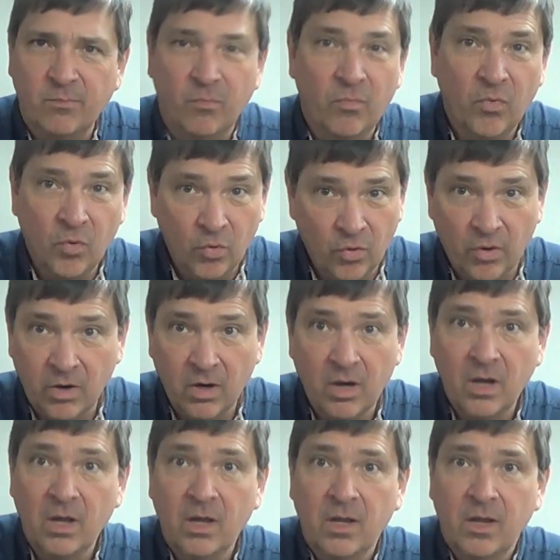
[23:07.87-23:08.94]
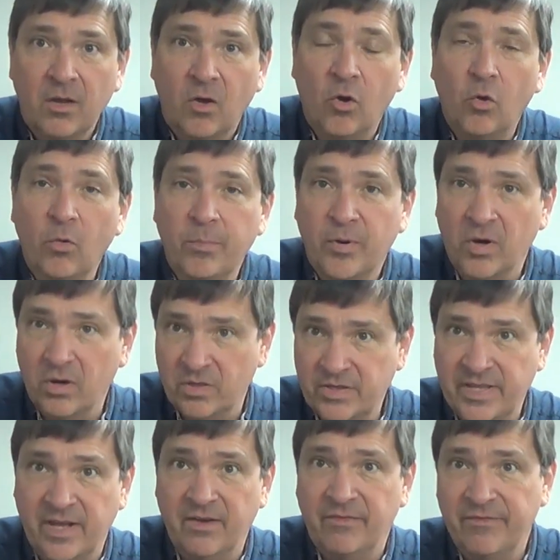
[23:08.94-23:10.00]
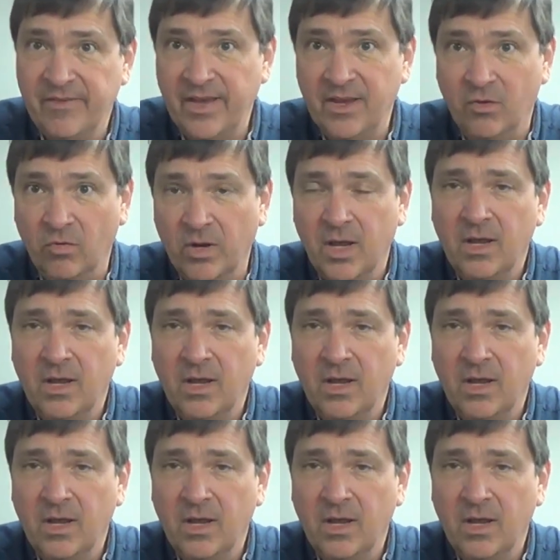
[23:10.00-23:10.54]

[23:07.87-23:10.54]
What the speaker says: more old parts that have failed.